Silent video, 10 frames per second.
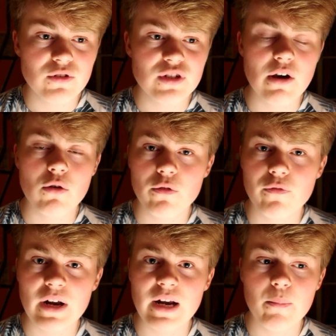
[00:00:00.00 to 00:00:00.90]
Gerrard or
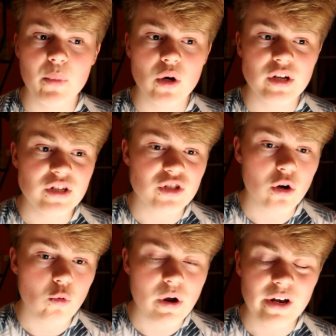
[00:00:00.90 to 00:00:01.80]
Frank Lampard. He's
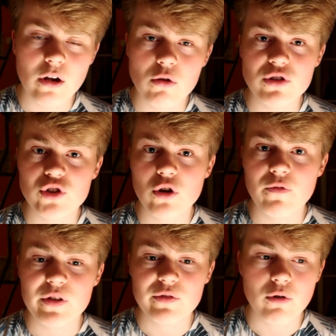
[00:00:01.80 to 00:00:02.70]
going to win loads of
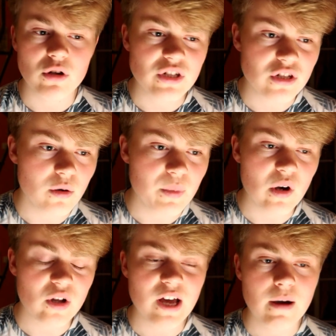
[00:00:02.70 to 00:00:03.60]
trophies for us, he's going to be
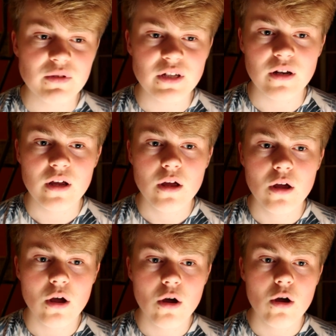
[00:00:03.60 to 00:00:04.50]
our captain.
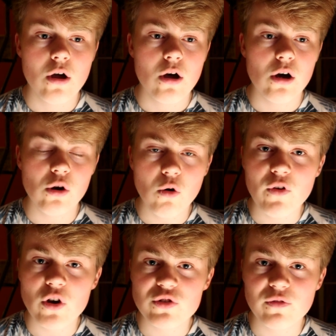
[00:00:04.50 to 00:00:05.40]
A lot
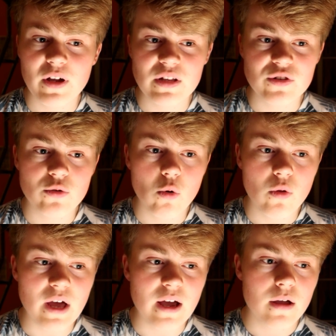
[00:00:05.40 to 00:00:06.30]
of Arsenal fans
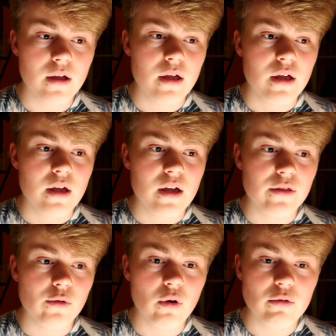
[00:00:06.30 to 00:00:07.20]
thought that. He
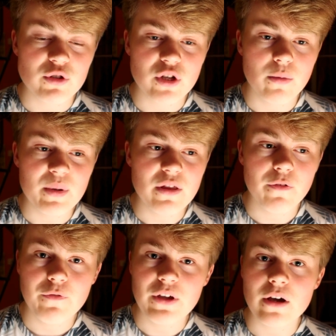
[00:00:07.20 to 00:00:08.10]
thought he was going to be the
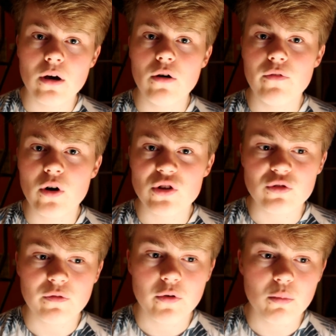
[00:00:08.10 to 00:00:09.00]
figure of
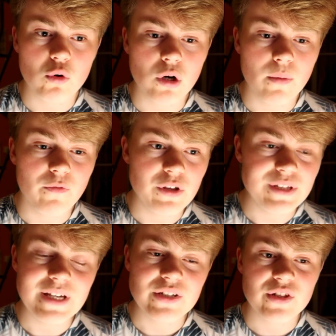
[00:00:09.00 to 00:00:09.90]
Arsenal Football Club for
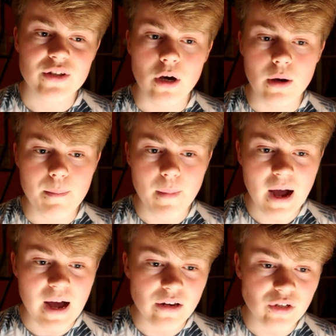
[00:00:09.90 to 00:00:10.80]
years to come,
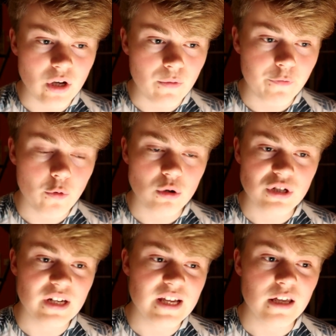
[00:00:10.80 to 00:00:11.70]
and
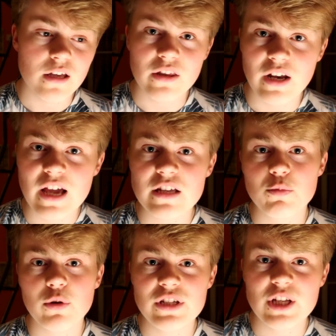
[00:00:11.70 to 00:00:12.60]
unfortunately in the next
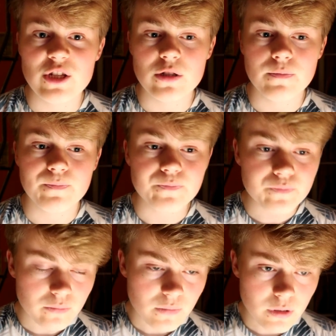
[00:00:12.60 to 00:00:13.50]
pre-season
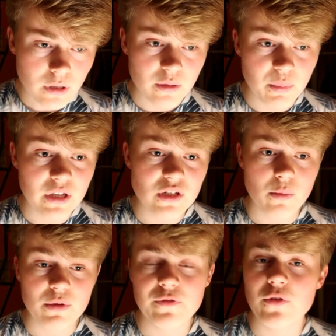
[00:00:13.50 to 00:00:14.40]
he picked up his